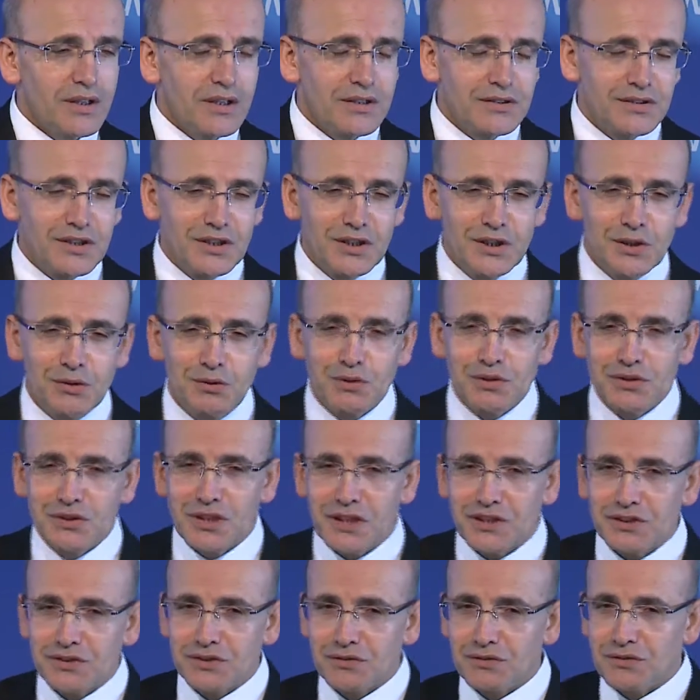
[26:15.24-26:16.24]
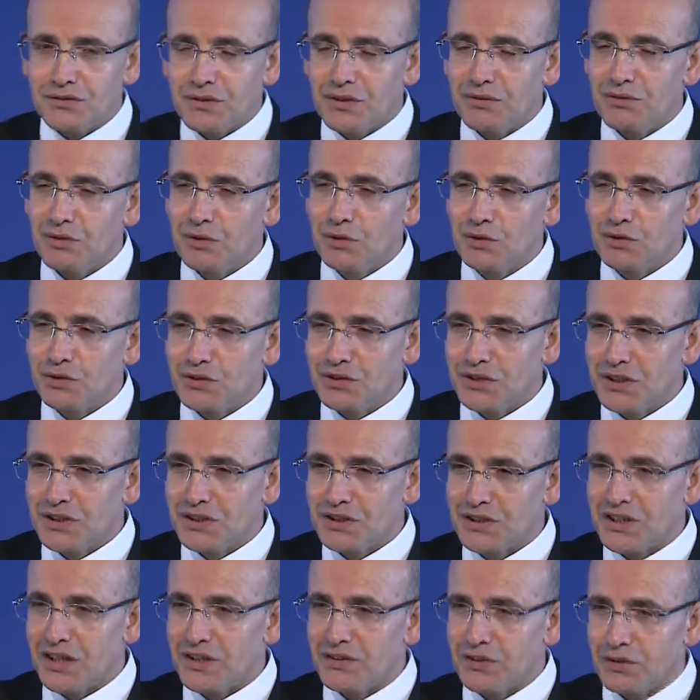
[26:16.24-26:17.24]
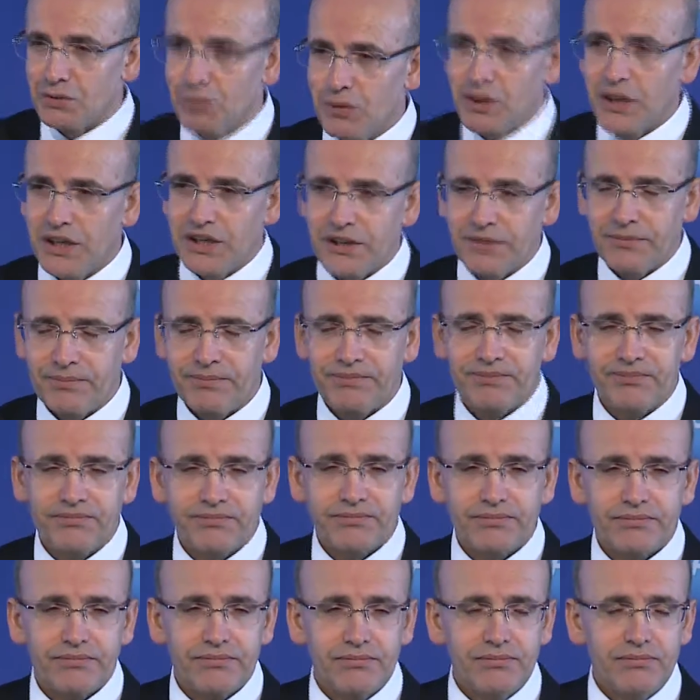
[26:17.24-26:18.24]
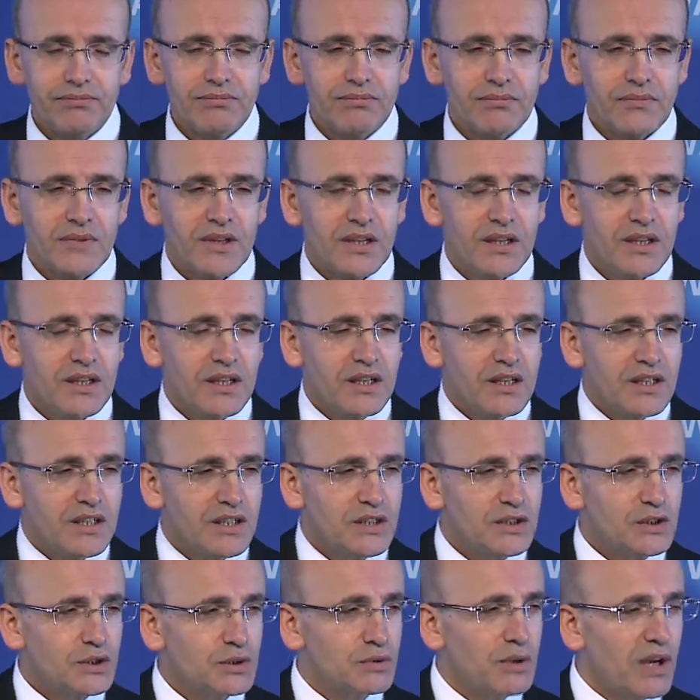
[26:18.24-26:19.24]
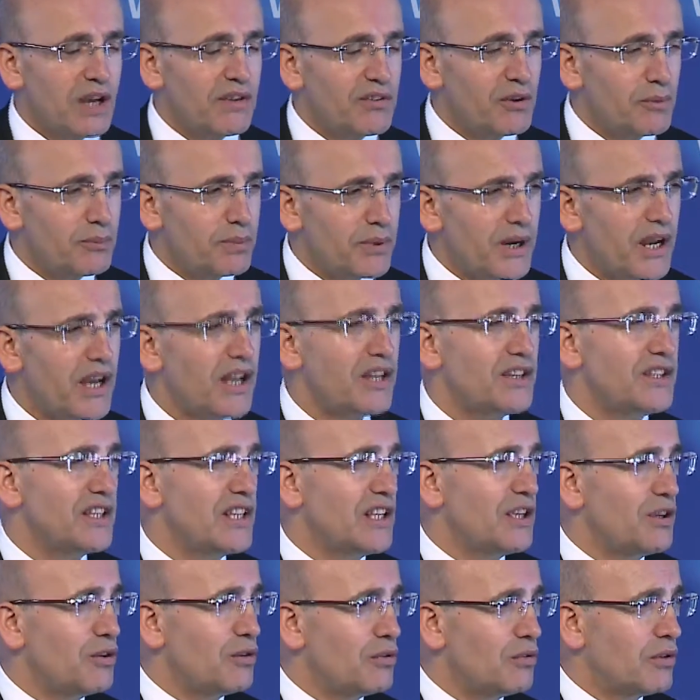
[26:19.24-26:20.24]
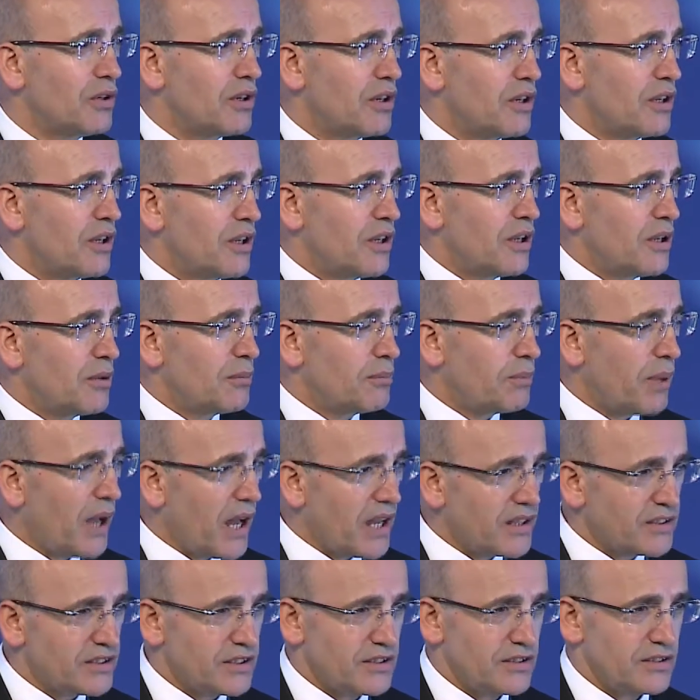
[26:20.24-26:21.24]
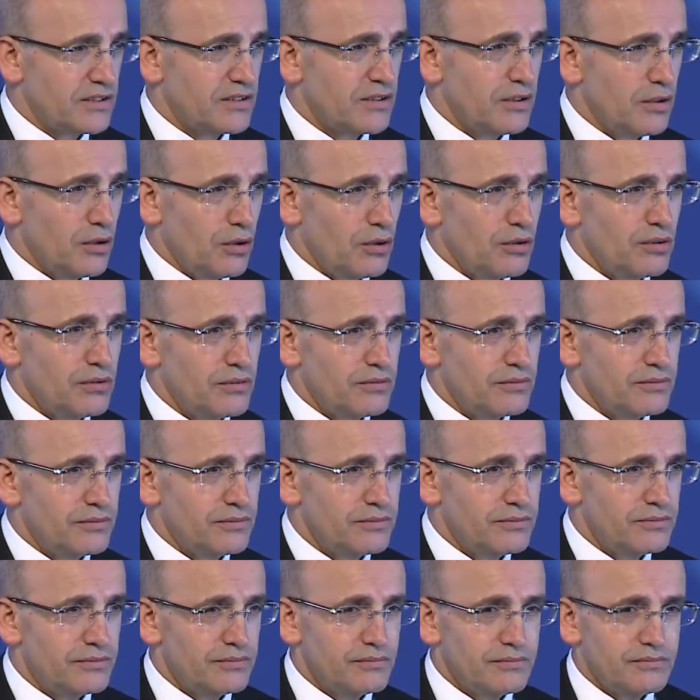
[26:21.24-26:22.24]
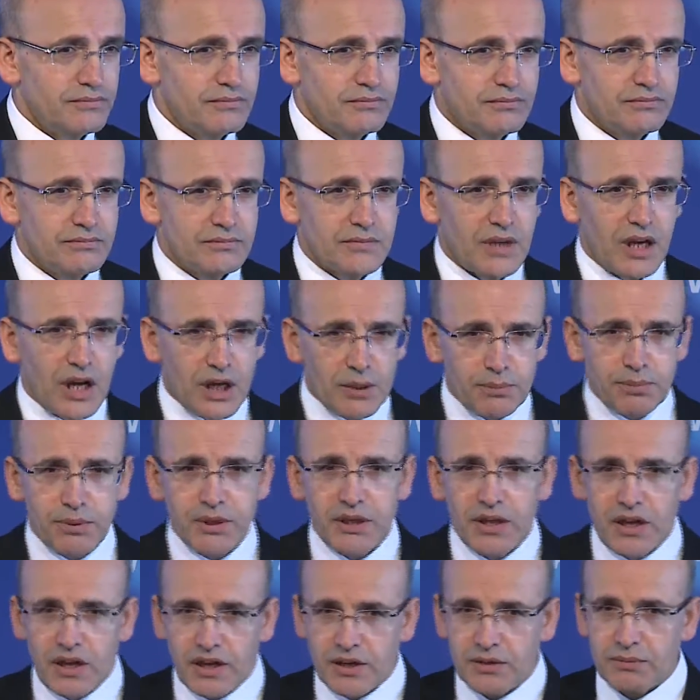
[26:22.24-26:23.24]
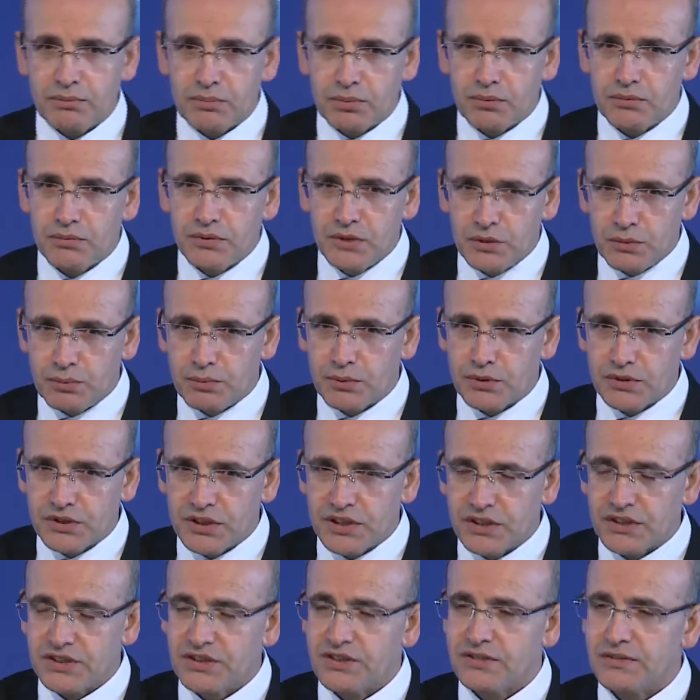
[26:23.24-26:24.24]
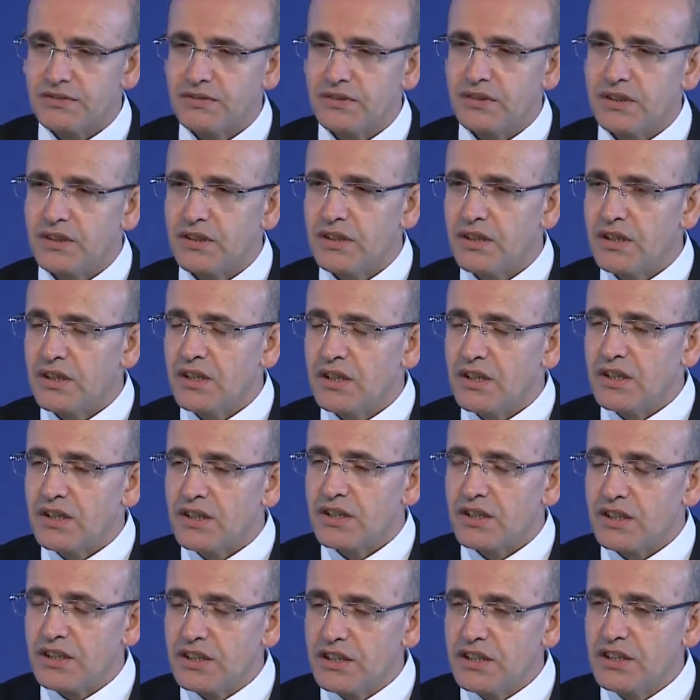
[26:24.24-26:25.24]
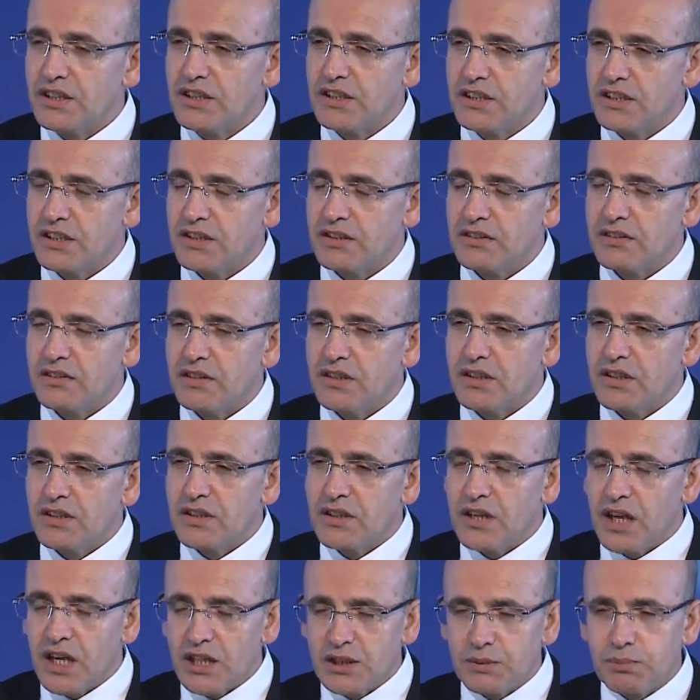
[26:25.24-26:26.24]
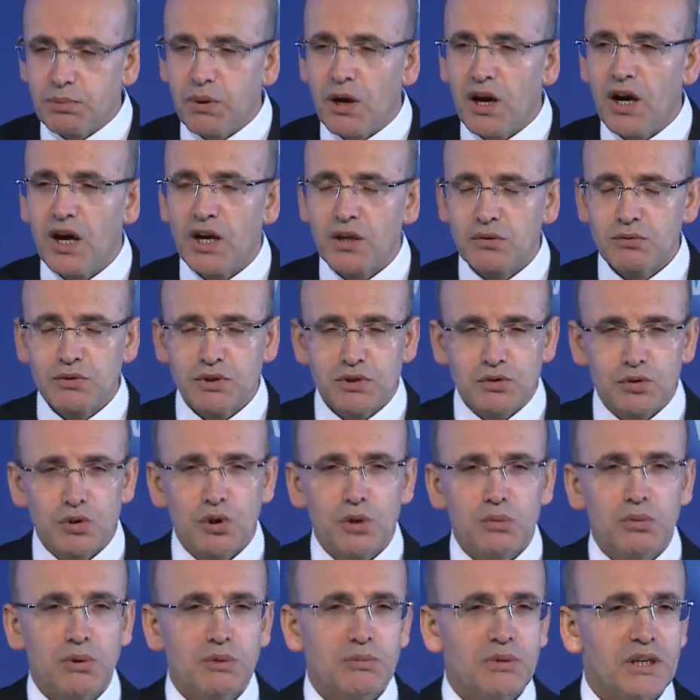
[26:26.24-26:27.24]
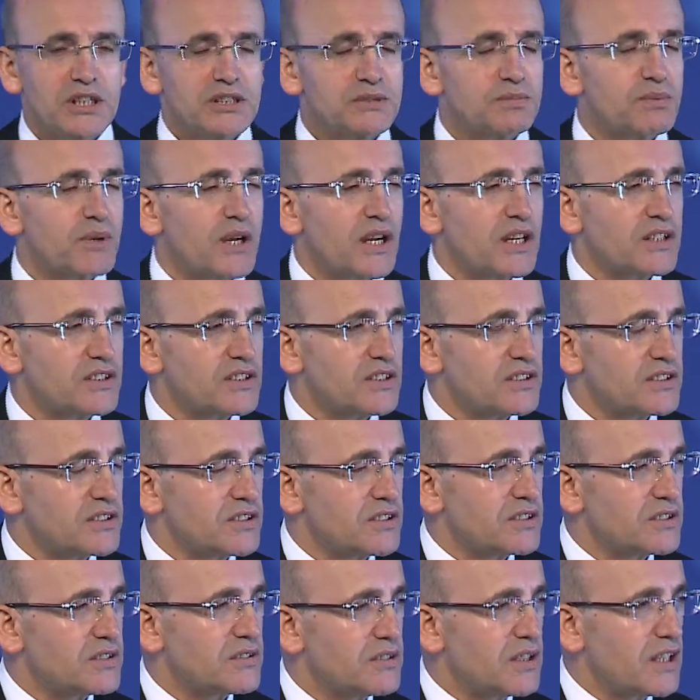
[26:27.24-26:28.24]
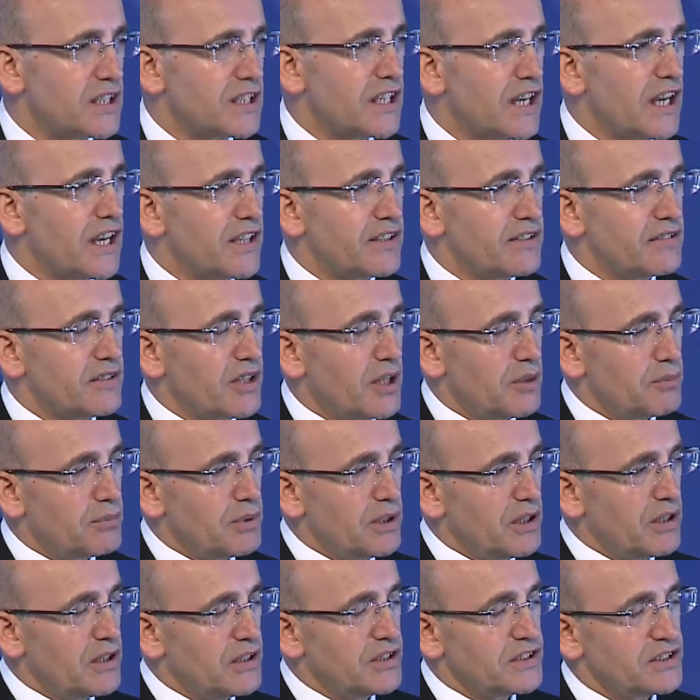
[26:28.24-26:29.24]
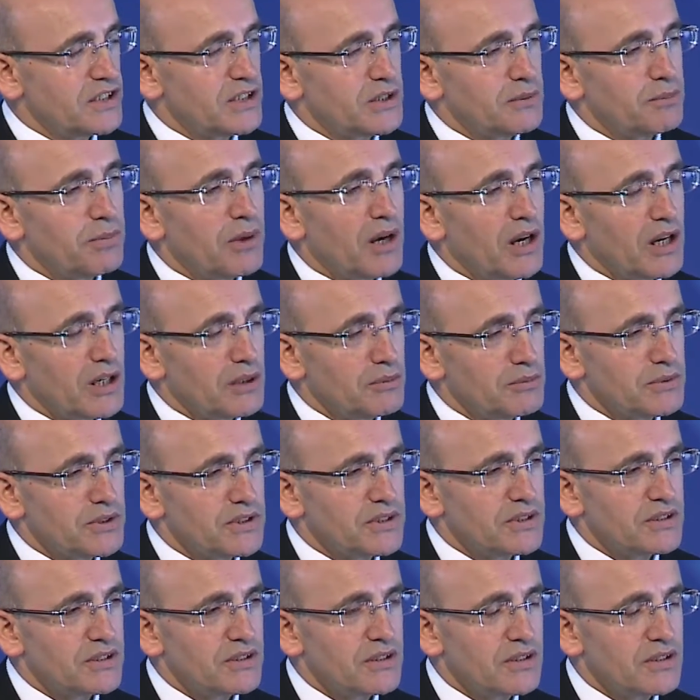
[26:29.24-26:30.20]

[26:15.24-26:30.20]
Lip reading: the new industrial revolution that is underway, is to have a brand new patent law, IPR, protection, clearly at par with global best practices. Again, a bill is at the parliament.